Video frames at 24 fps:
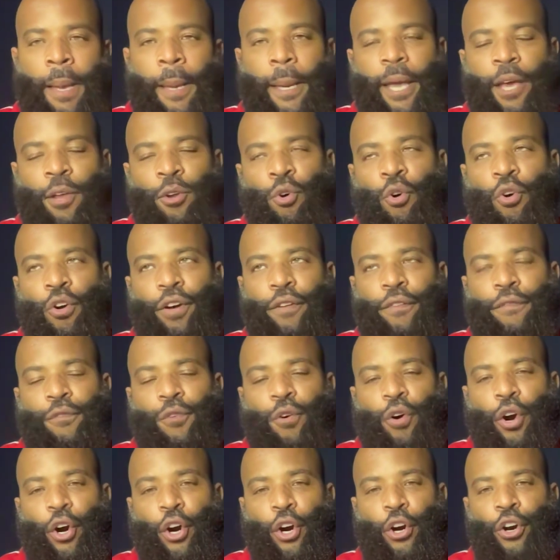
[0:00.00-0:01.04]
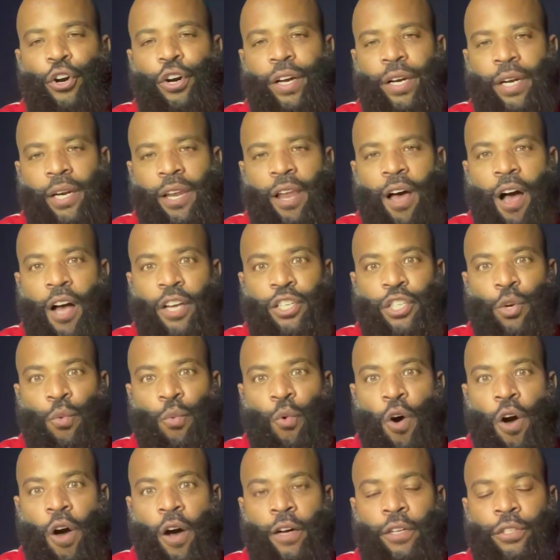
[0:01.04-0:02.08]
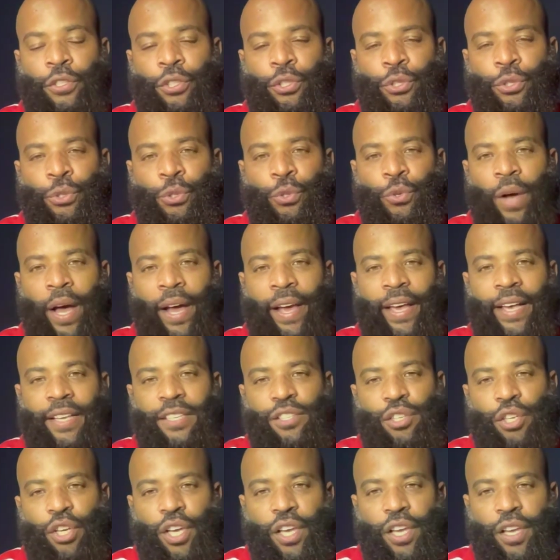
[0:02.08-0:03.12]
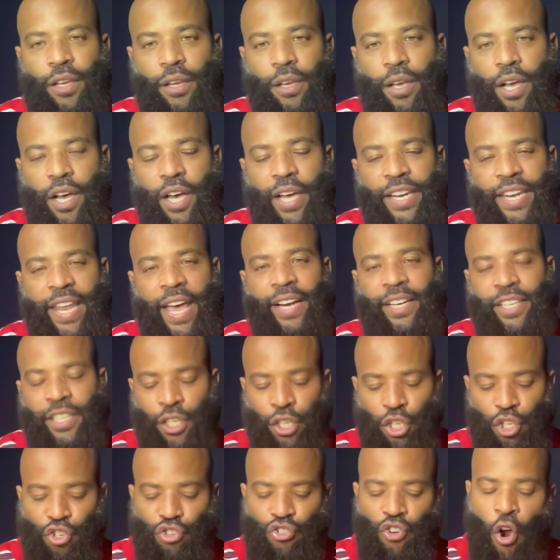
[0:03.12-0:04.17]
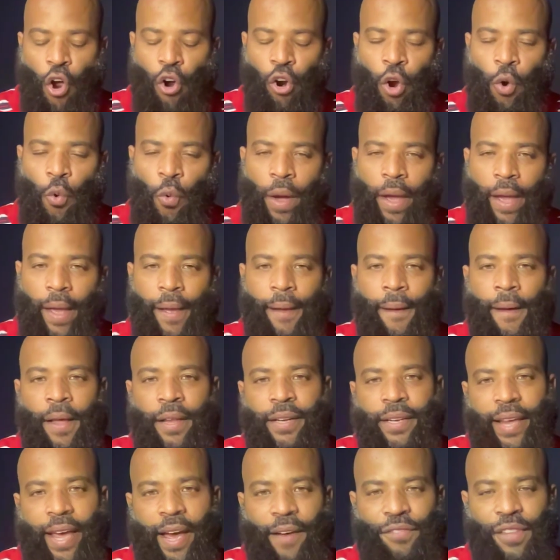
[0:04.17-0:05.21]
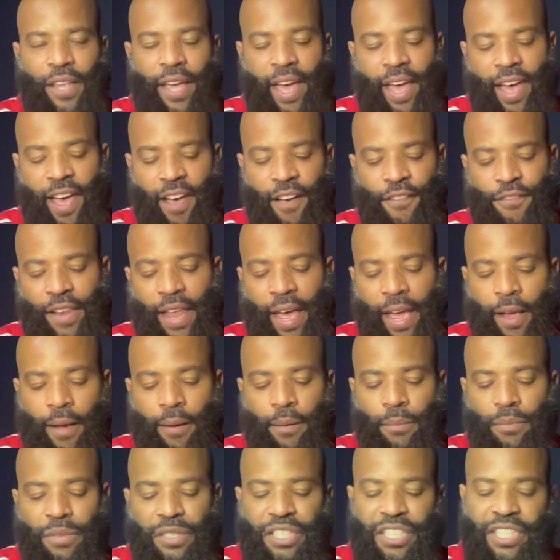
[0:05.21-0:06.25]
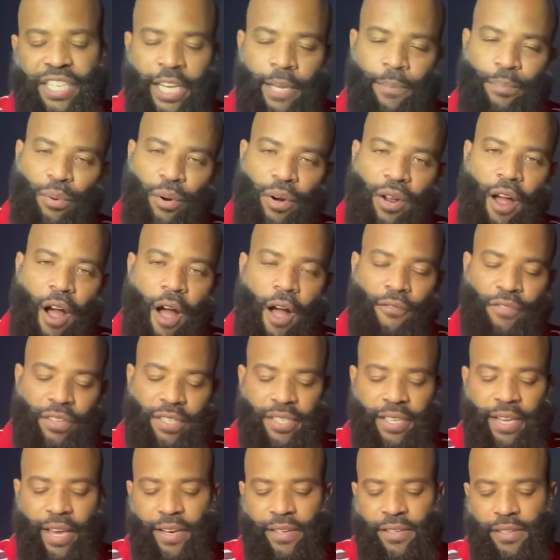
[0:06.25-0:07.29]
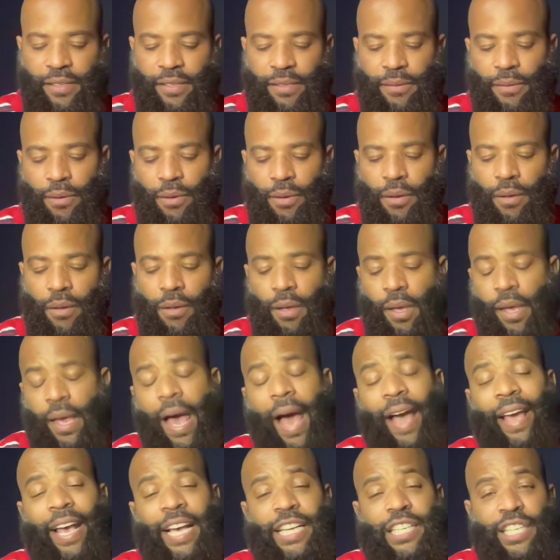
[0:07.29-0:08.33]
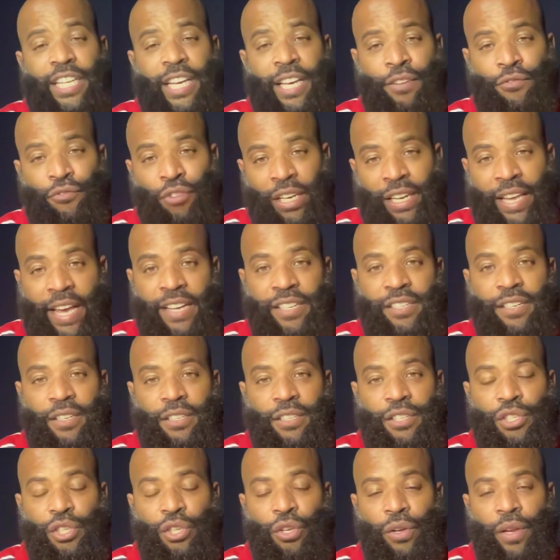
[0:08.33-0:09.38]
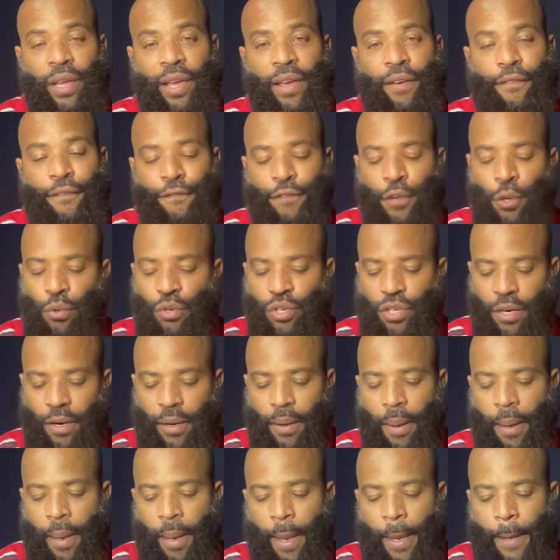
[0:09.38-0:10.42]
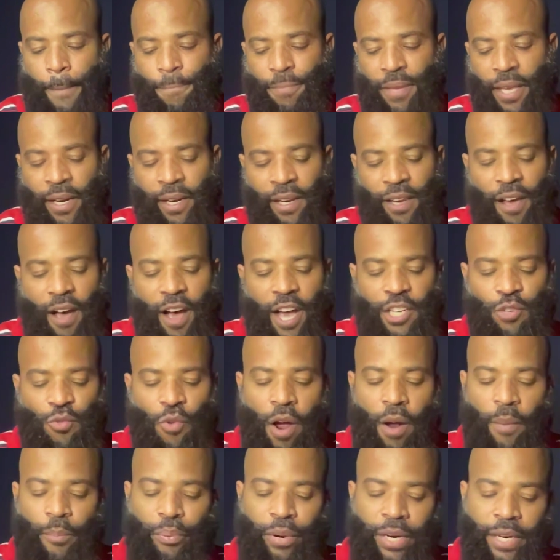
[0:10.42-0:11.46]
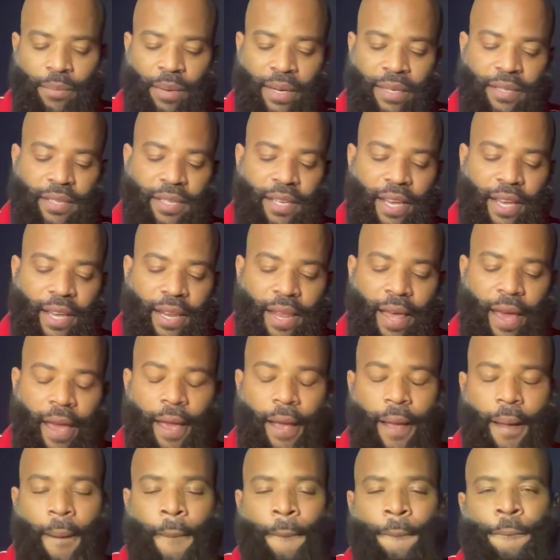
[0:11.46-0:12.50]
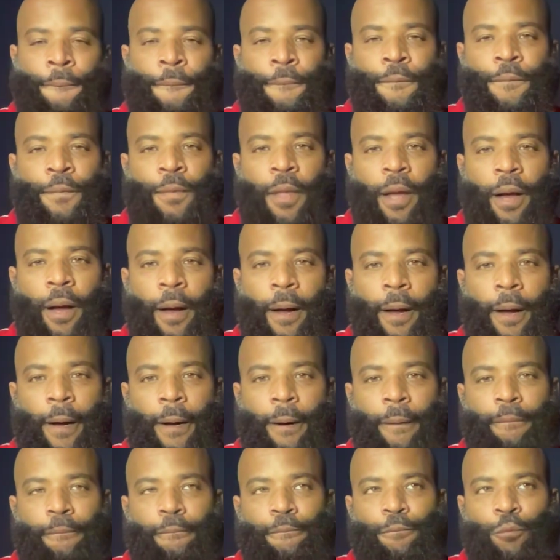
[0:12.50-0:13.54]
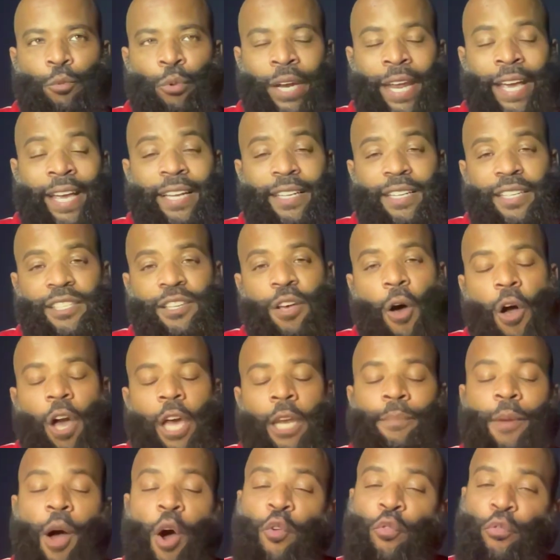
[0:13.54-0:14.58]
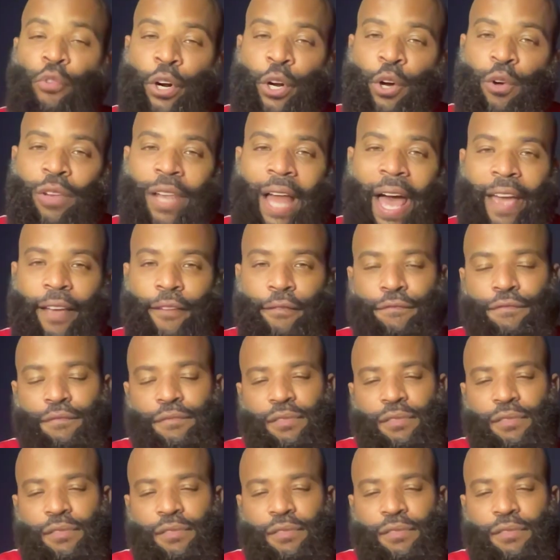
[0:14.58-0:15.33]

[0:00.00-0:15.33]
in order for her and Olajuwon to, I guess, connect in a stronger way, they have to have like deeper conversations, I guess, in relations to their future. And Olajuwon pretty much said like when they get to talking about real life